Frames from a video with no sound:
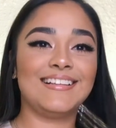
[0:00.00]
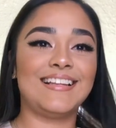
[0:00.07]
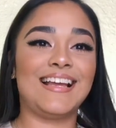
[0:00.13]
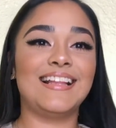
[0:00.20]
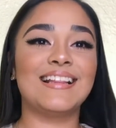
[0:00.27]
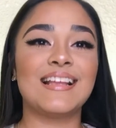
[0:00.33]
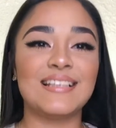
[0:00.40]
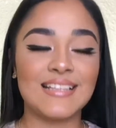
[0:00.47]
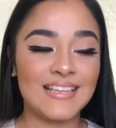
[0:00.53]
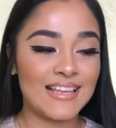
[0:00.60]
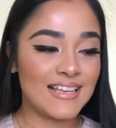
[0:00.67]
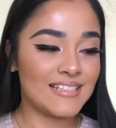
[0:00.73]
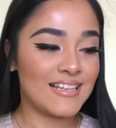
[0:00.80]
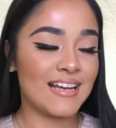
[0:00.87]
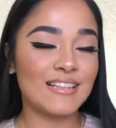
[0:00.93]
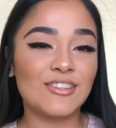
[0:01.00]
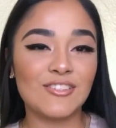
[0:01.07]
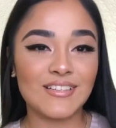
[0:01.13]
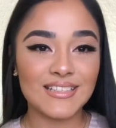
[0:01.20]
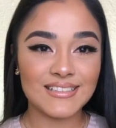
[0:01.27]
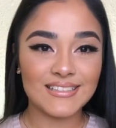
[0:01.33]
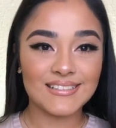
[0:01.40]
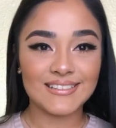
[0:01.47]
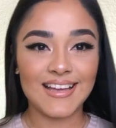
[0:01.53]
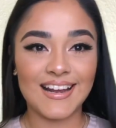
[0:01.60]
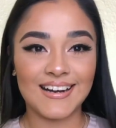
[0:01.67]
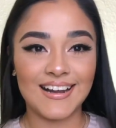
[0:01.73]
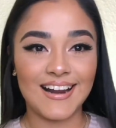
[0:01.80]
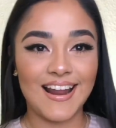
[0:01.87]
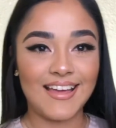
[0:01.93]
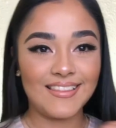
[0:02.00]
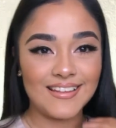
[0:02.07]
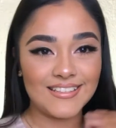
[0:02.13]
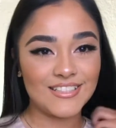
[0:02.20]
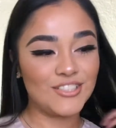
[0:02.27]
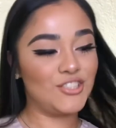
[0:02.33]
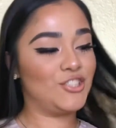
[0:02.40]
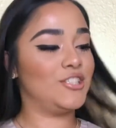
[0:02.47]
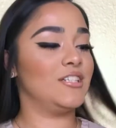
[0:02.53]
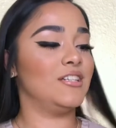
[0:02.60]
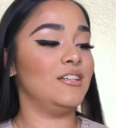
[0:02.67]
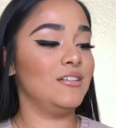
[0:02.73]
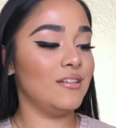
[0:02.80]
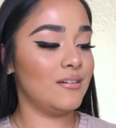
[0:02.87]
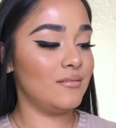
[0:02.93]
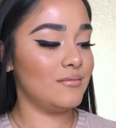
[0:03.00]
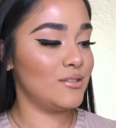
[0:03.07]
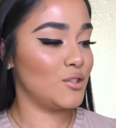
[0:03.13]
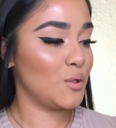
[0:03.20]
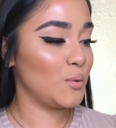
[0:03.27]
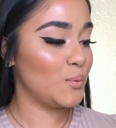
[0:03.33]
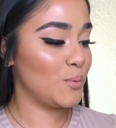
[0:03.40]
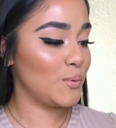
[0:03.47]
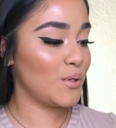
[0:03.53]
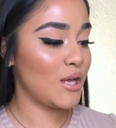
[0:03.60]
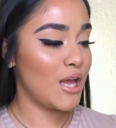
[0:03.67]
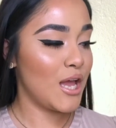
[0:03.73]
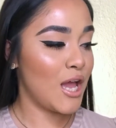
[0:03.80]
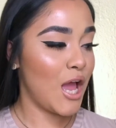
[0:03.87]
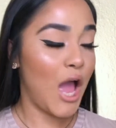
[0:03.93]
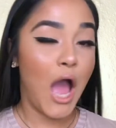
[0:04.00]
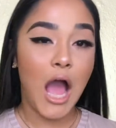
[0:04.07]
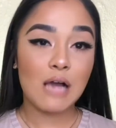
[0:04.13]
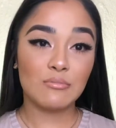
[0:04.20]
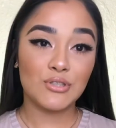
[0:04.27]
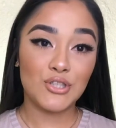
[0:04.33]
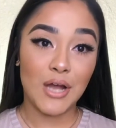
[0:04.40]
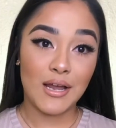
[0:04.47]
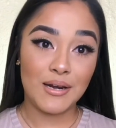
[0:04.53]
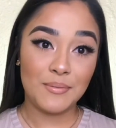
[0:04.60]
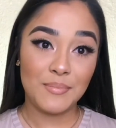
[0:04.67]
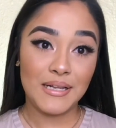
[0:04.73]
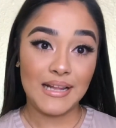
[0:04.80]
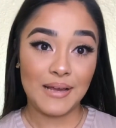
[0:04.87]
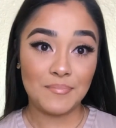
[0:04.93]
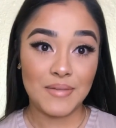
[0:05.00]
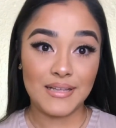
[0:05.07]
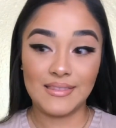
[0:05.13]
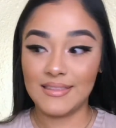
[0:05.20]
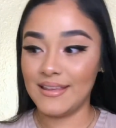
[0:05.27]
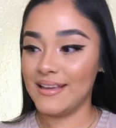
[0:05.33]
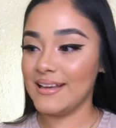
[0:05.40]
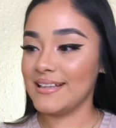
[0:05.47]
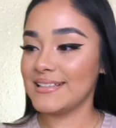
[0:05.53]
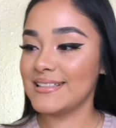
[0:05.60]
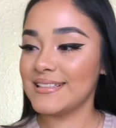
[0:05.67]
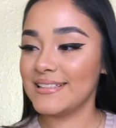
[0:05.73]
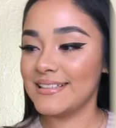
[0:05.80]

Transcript: Like, ellas llegan todas arregladas and shit, you know? So I'm trying to be like my tías.